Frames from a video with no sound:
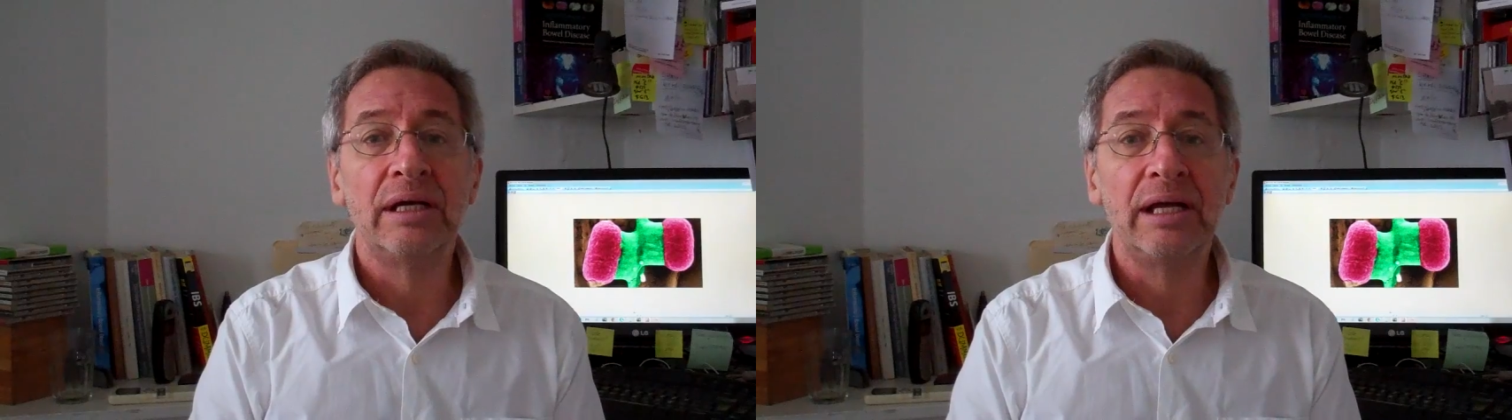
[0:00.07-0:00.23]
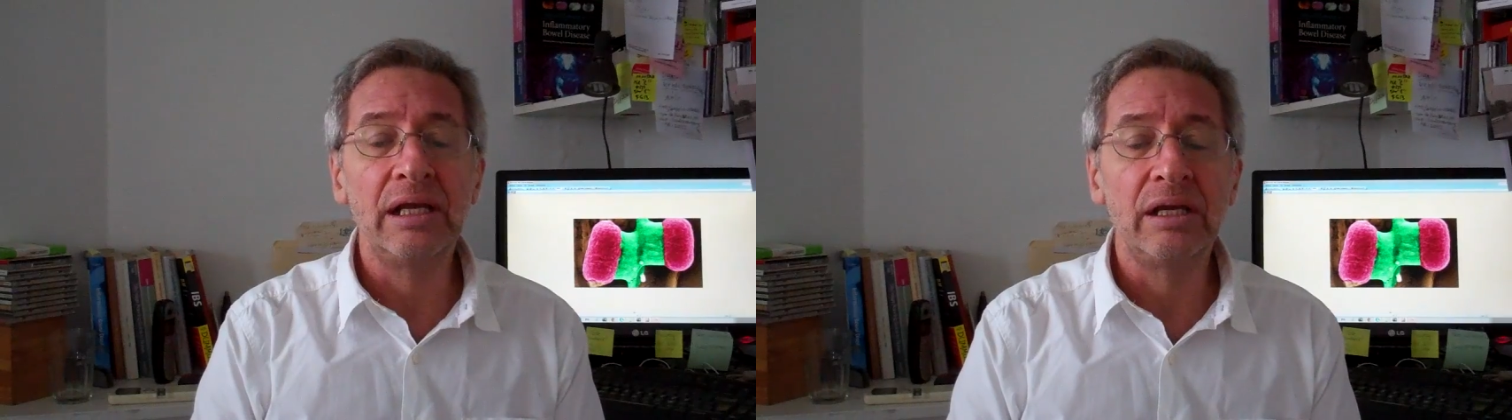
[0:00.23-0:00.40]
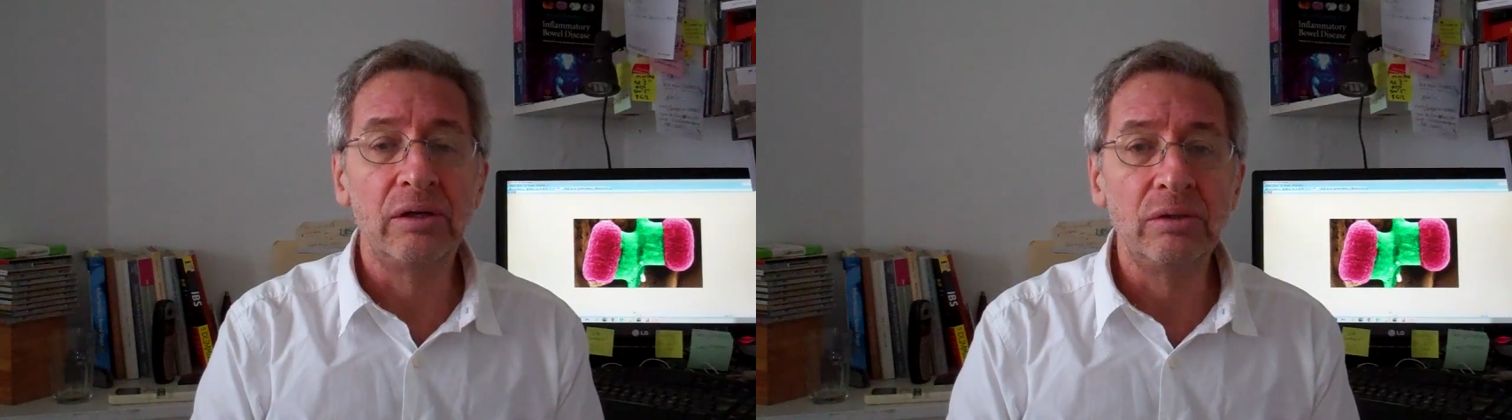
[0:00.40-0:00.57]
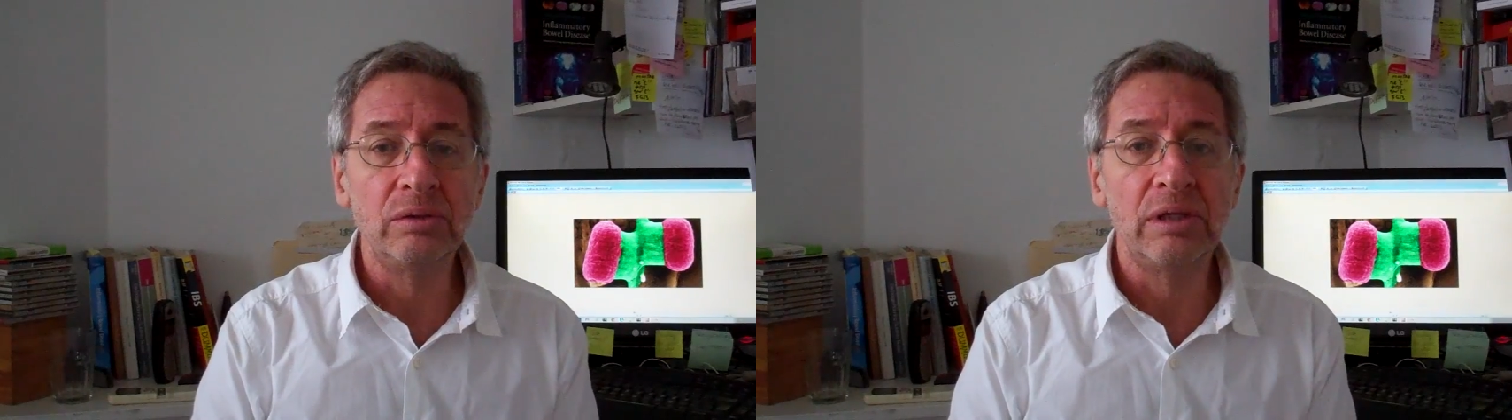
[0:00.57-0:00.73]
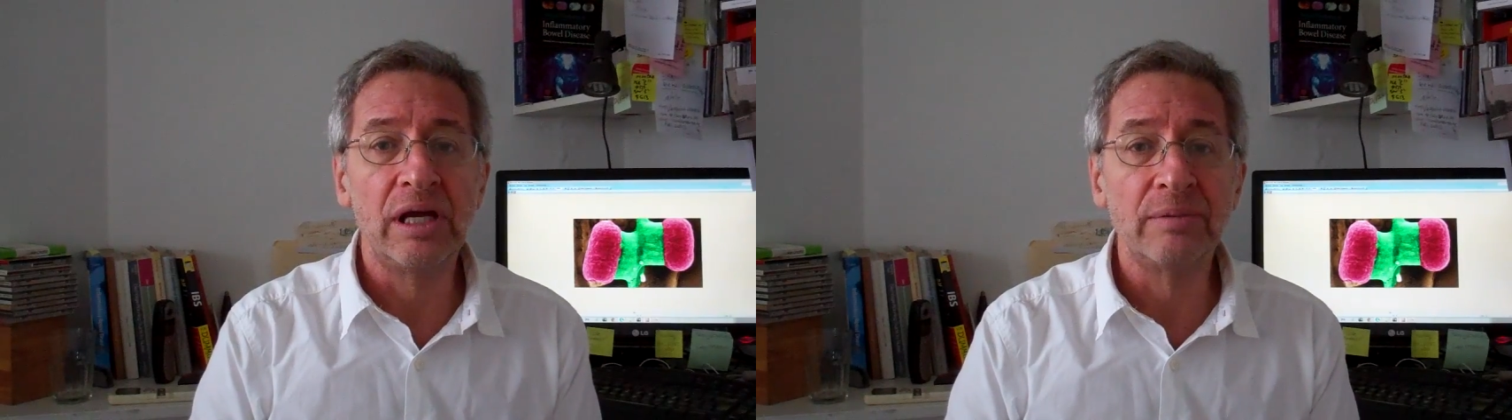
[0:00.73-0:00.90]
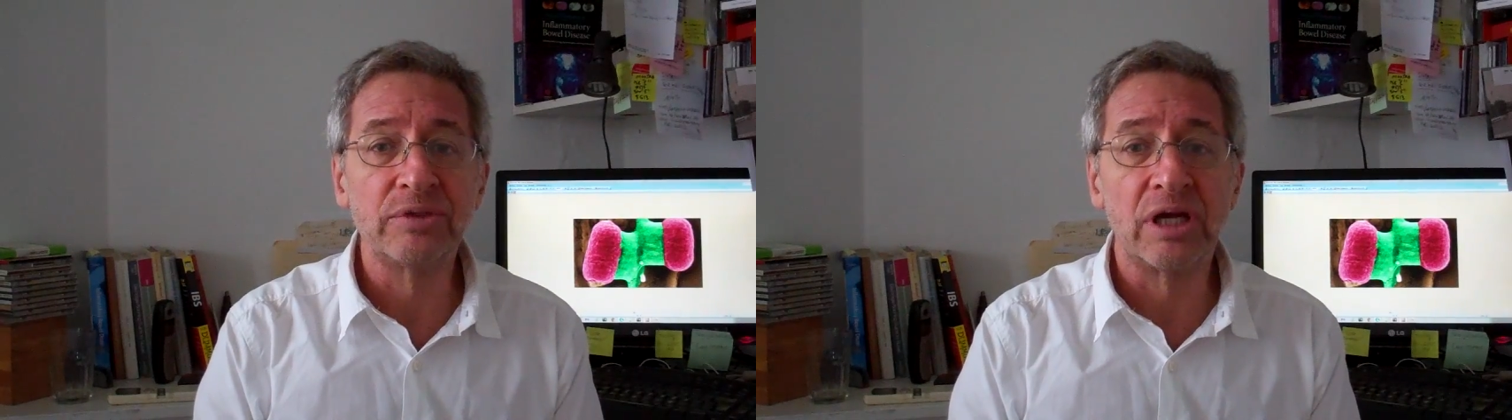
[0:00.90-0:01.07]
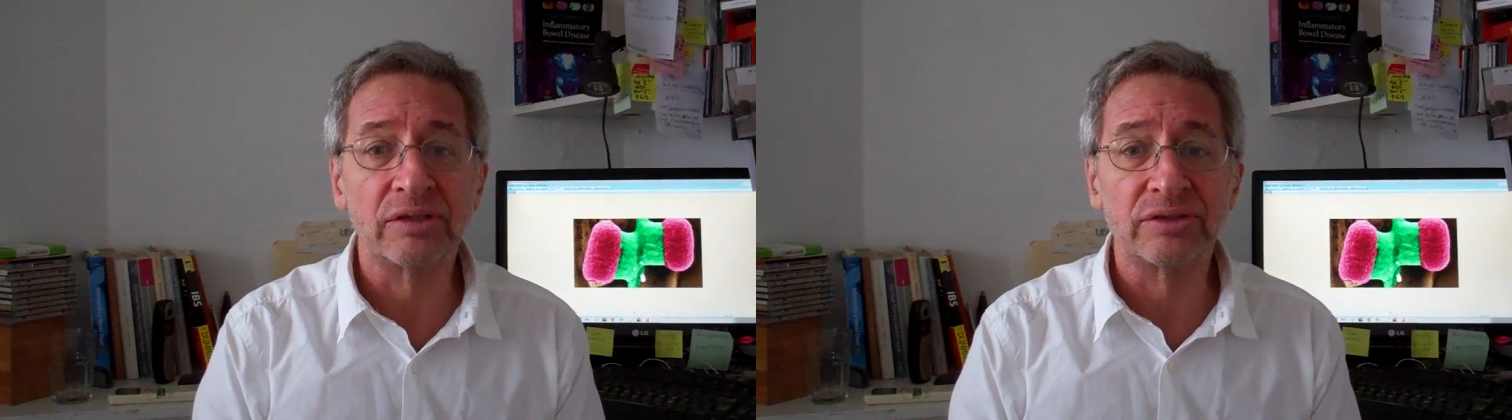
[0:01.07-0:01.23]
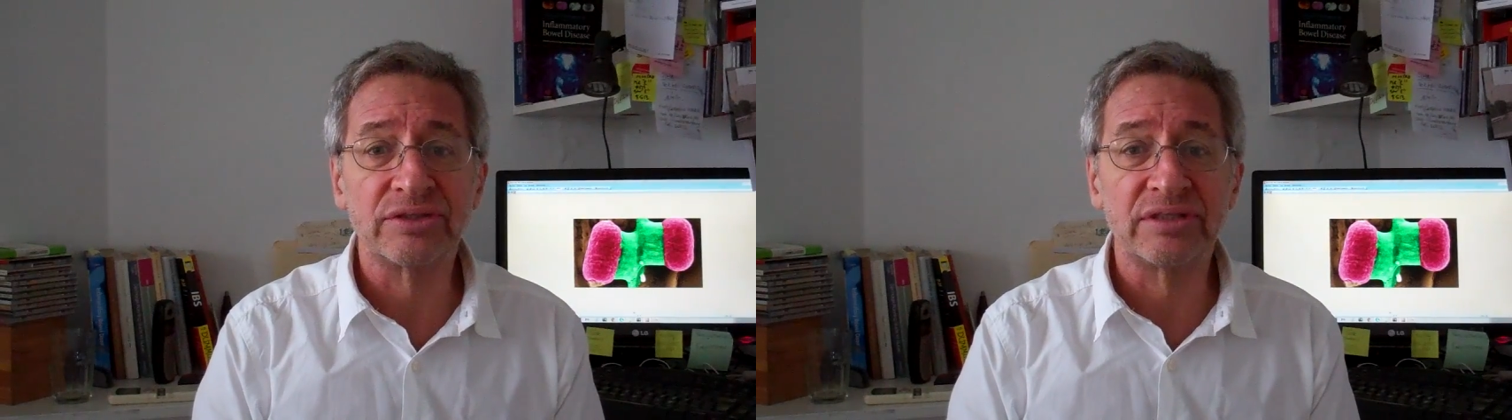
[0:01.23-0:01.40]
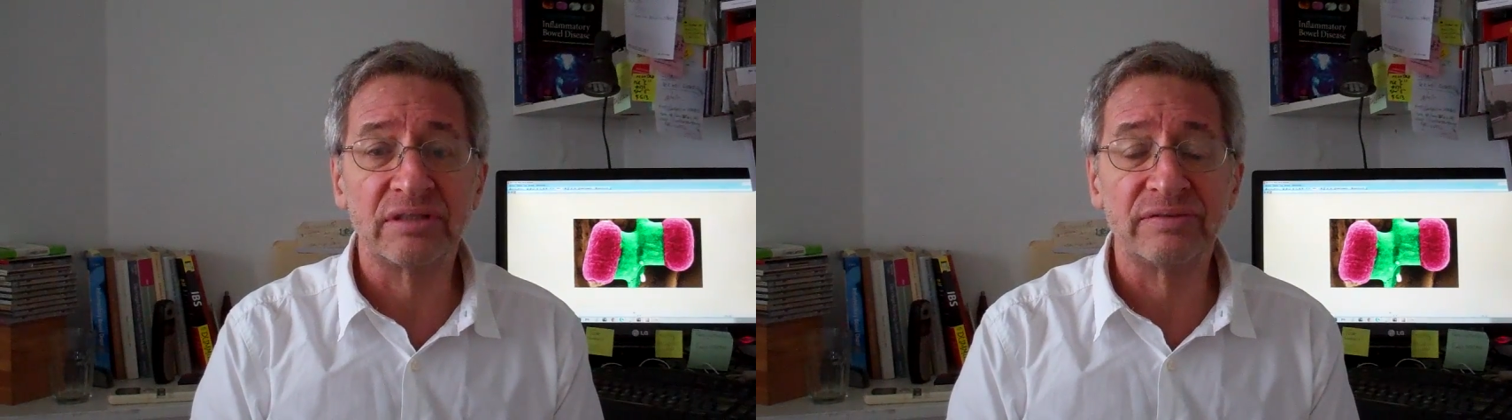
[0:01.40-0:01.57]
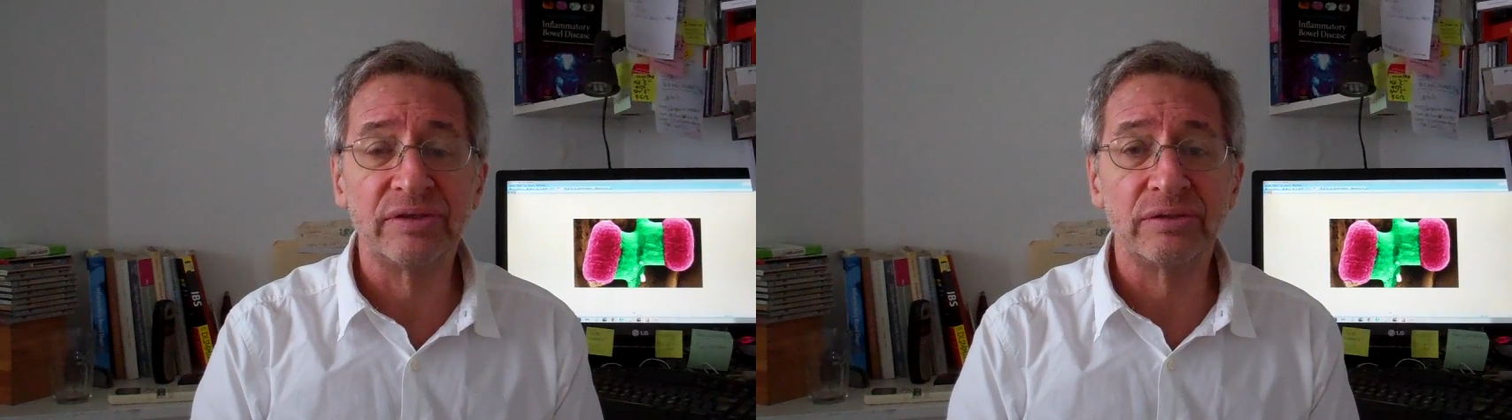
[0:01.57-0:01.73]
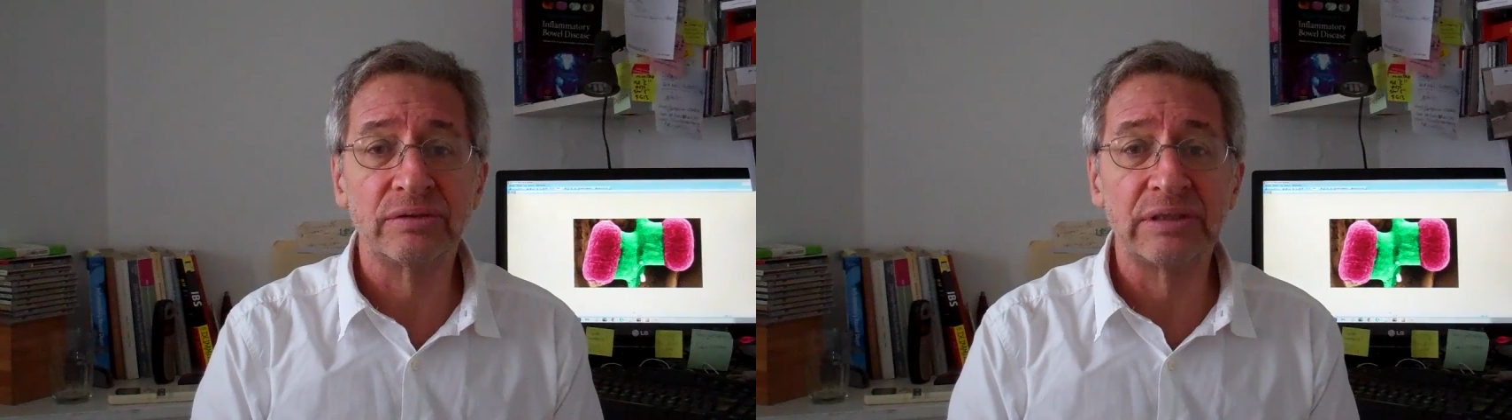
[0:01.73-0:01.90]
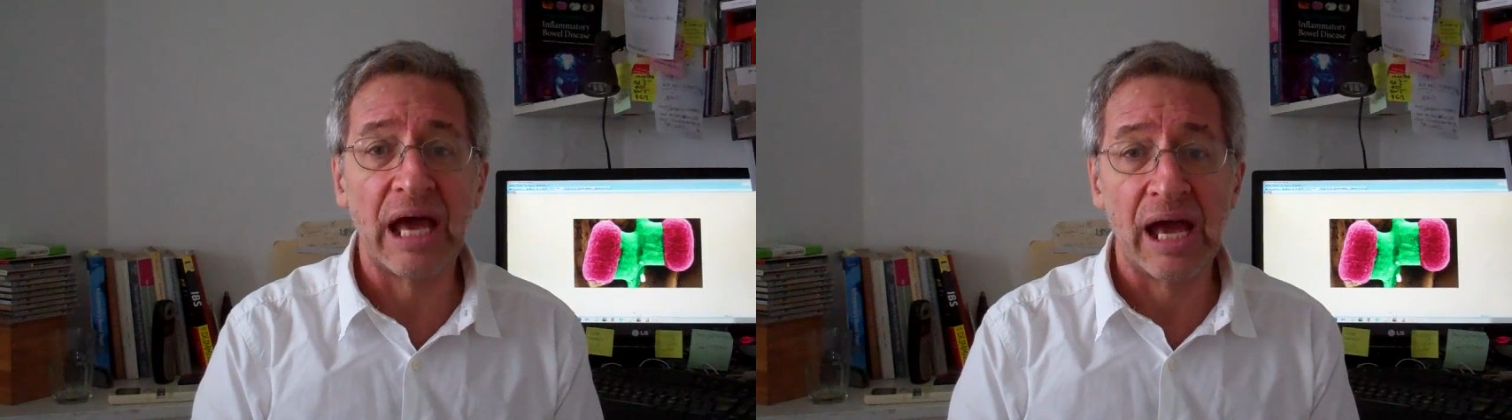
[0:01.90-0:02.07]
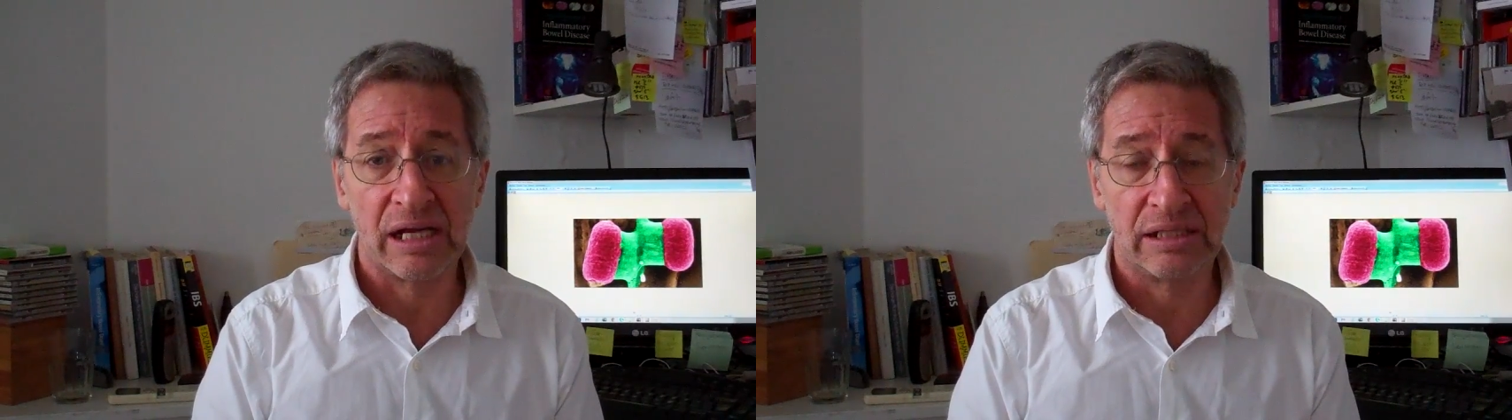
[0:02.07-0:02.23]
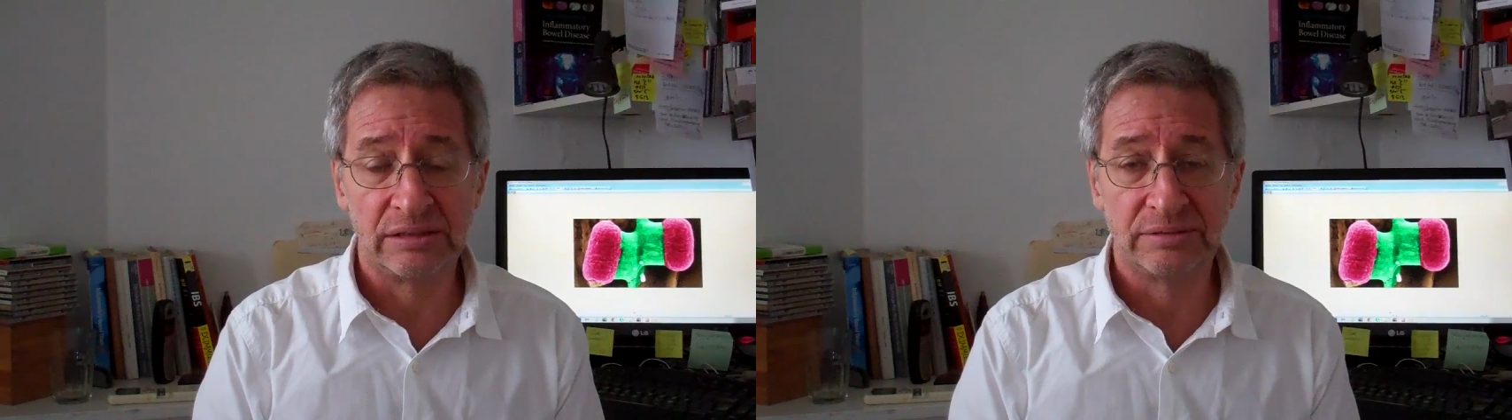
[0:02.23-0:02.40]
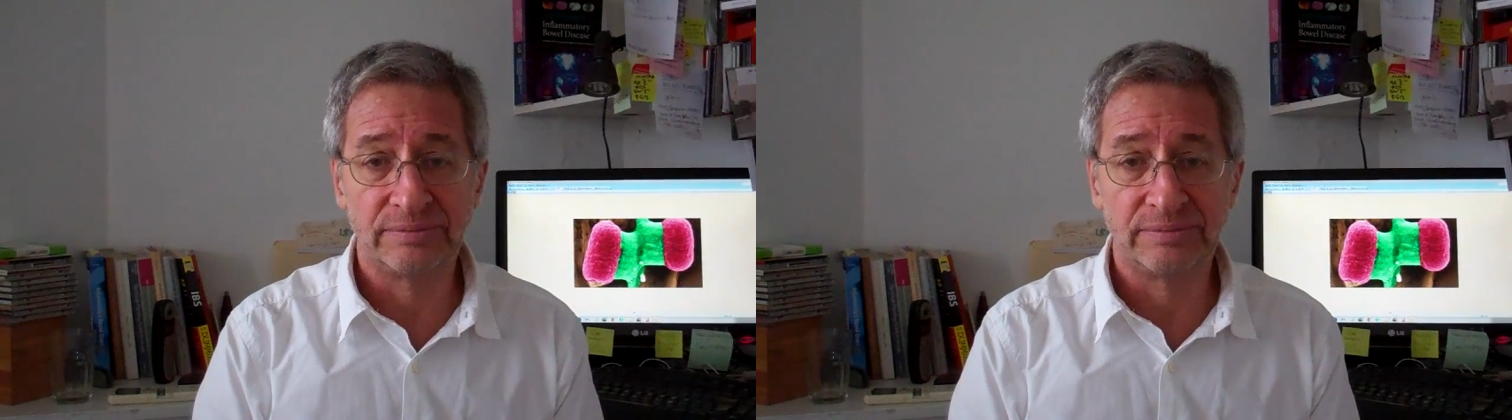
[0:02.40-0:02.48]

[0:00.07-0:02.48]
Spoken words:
Hello, I'm Dr. Silvio Nak.